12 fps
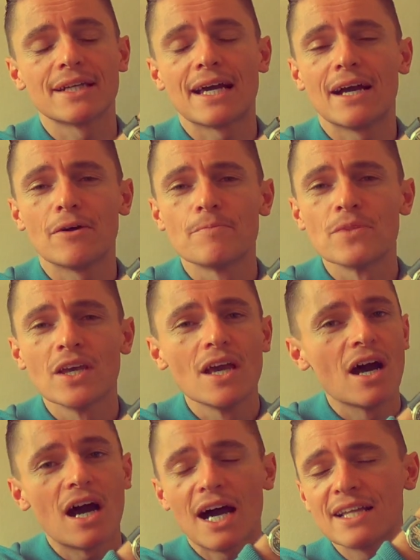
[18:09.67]
Now,
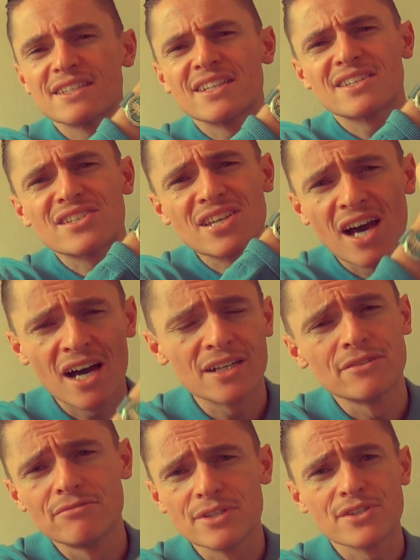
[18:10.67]
I did a
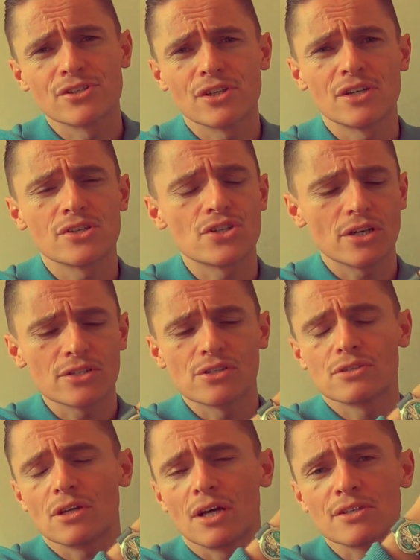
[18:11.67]
ton of research. I
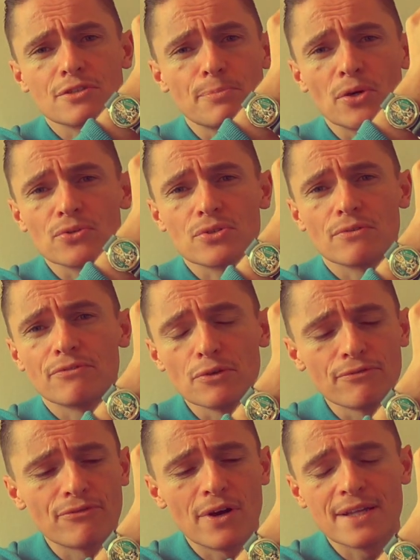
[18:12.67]
spoke to a
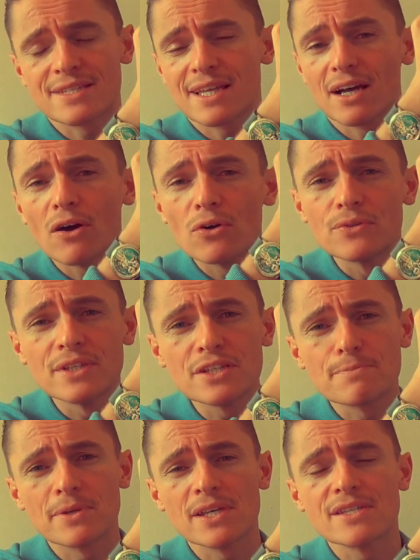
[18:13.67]
few friends that own
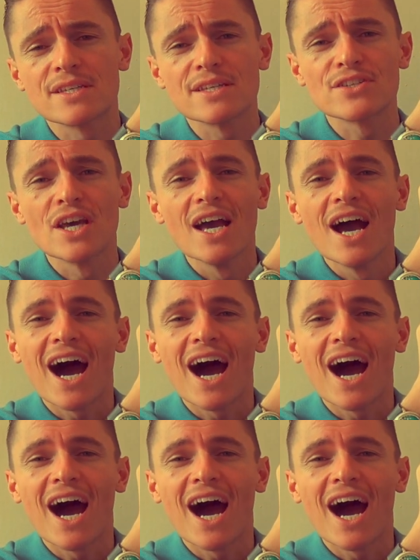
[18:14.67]
these pieces.